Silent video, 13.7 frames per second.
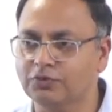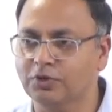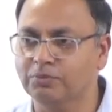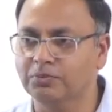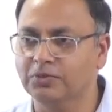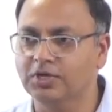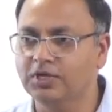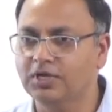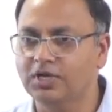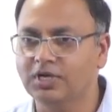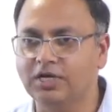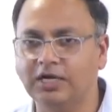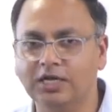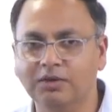from
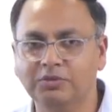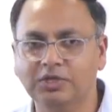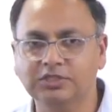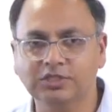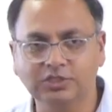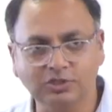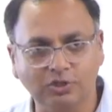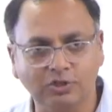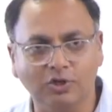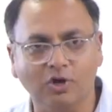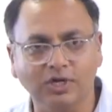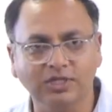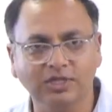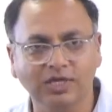databases,
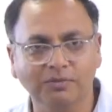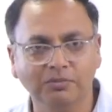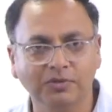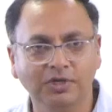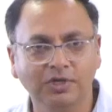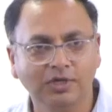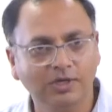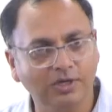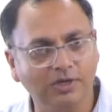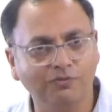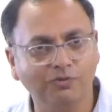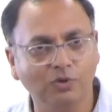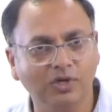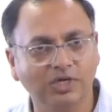dock them.
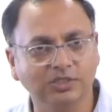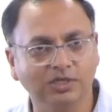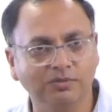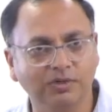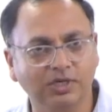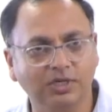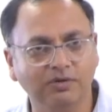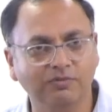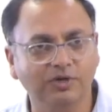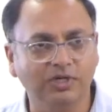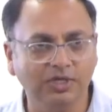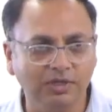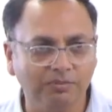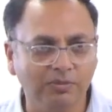If you get some
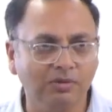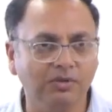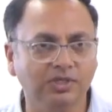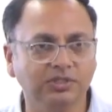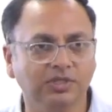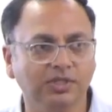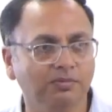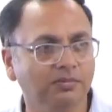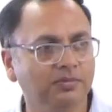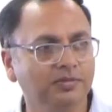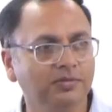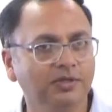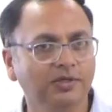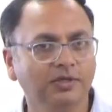activity, publish them.
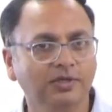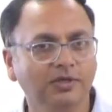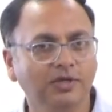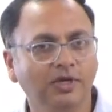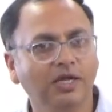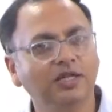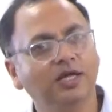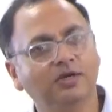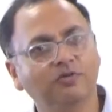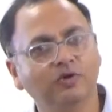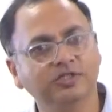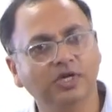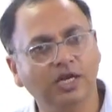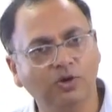And that
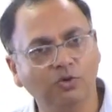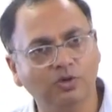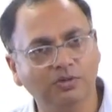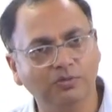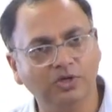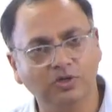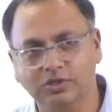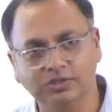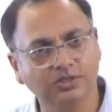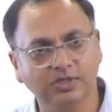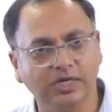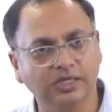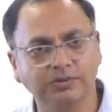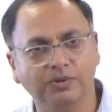was allowed
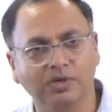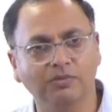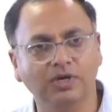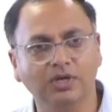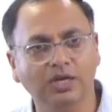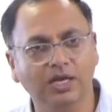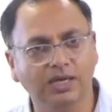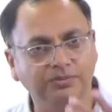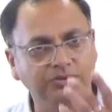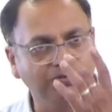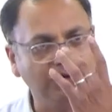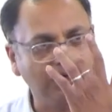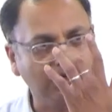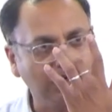because experimental
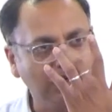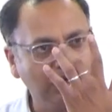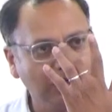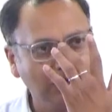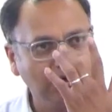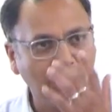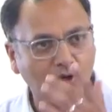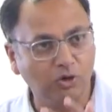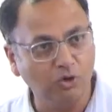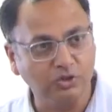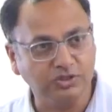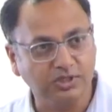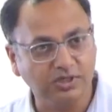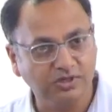labs were
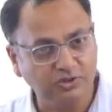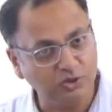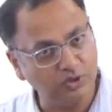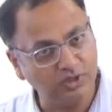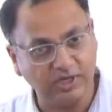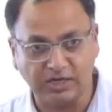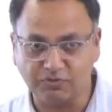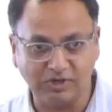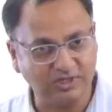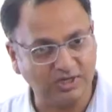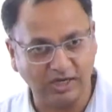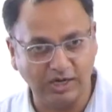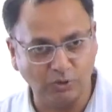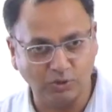closed, so that
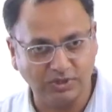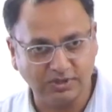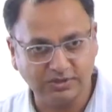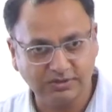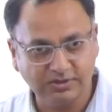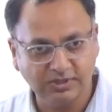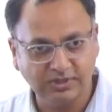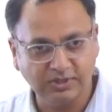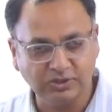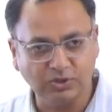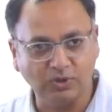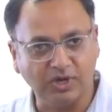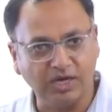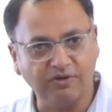was allowed.
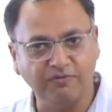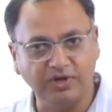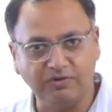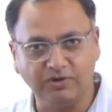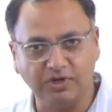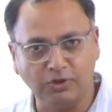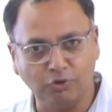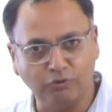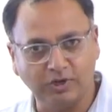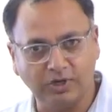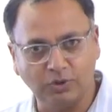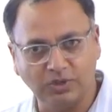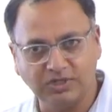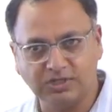So everyone who
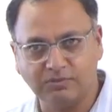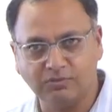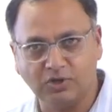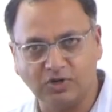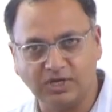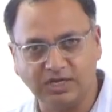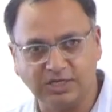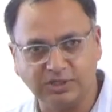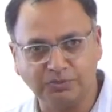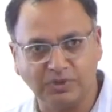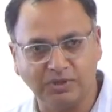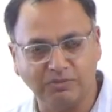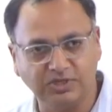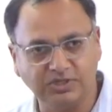were doing some docking
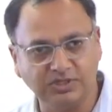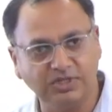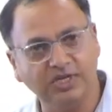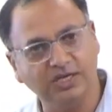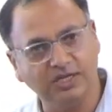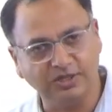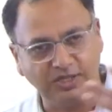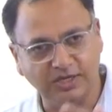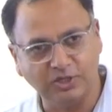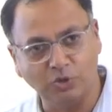experiments, they